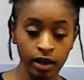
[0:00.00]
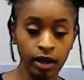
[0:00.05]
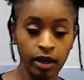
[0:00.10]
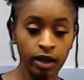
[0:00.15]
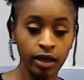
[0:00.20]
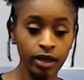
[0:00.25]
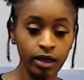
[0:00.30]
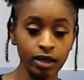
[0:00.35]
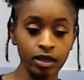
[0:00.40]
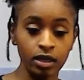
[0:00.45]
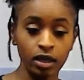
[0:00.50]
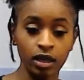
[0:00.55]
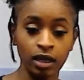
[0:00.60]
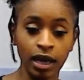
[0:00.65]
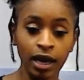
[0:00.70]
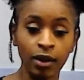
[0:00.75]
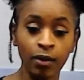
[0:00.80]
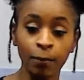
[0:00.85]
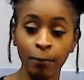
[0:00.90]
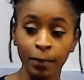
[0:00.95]
He can
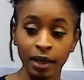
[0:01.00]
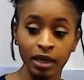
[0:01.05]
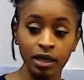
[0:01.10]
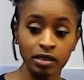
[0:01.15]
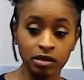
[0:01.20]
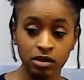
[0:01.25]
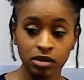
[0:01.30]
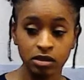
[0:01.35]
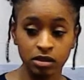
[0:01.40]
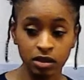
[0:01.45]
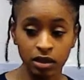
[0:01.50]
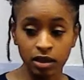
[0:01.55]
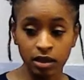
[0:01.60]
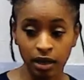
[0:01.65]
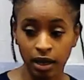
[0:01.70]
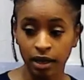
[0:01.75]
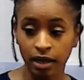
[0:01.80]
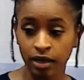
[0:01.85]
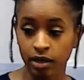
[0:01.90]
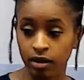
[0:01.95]
allow man to see,
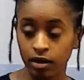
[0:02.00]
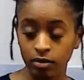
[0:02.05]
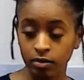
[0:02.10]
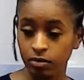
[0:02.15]
like,